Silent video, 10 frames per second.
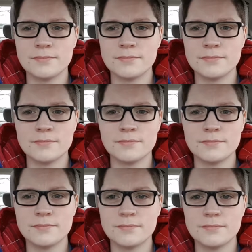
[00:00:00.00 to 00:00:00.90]

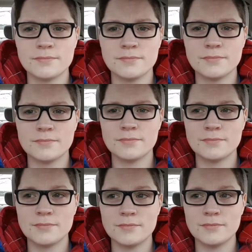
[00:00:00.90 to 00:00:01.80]

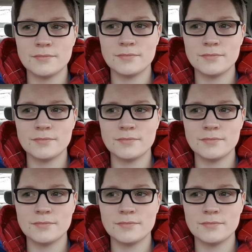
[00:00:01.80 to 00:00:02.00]
(no one is talking)